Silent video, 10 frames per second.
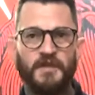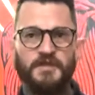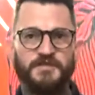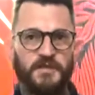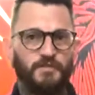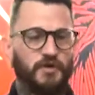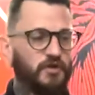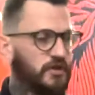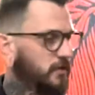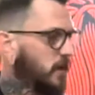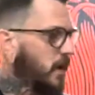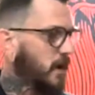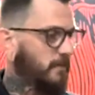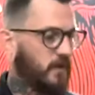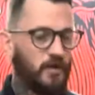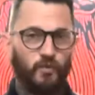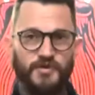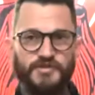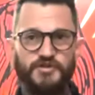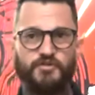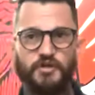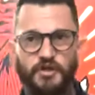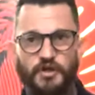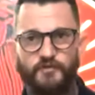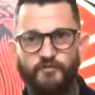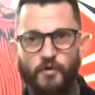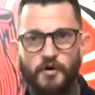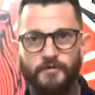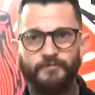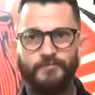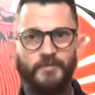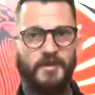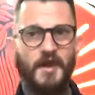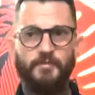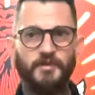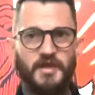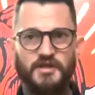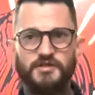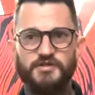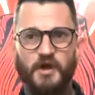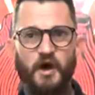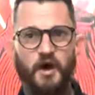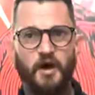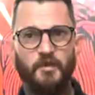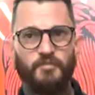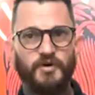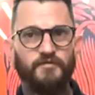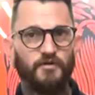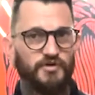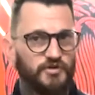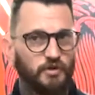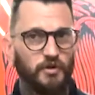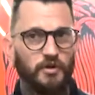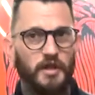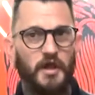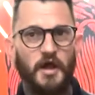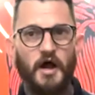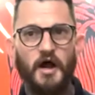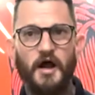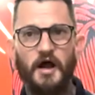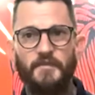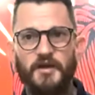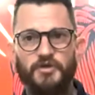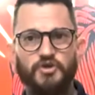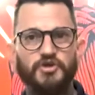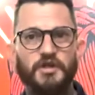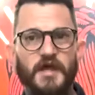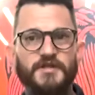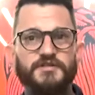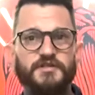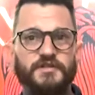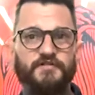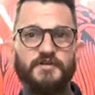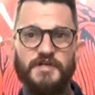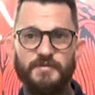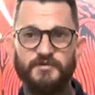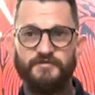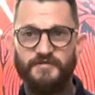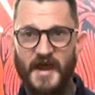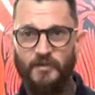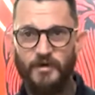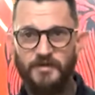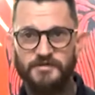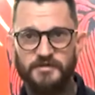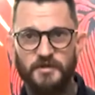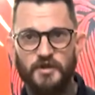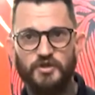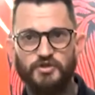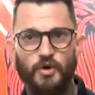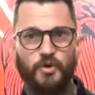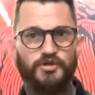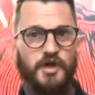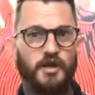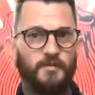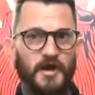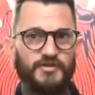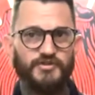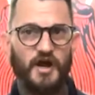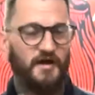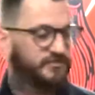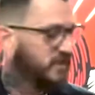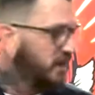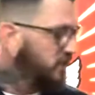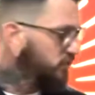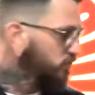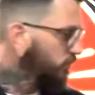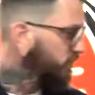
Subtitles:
Typically, what's this really good for? The applications are pretty versatile. It usually lends to different types of fabrics. So we're talking about soft signage, we're